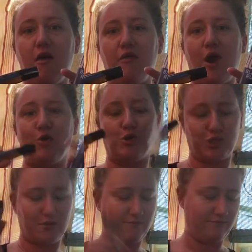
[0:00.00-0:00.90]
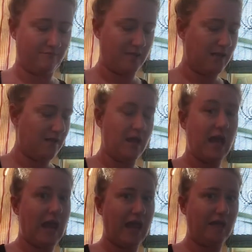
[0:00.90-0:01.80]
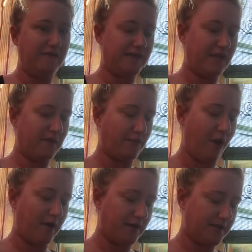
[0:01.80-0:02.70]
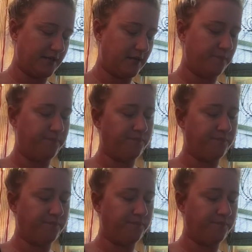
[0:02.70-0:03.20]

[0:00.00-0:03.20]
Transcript: the lotion. Life-saving products here.